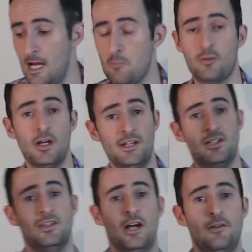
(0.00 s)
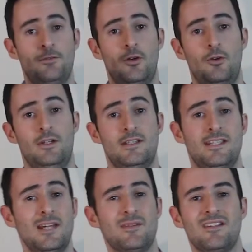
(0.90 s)
prior to the iPhone,
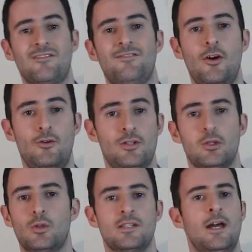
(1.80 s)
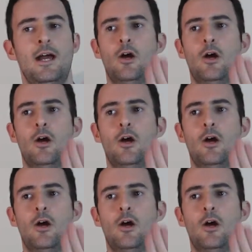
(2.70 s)
Samsung phones looked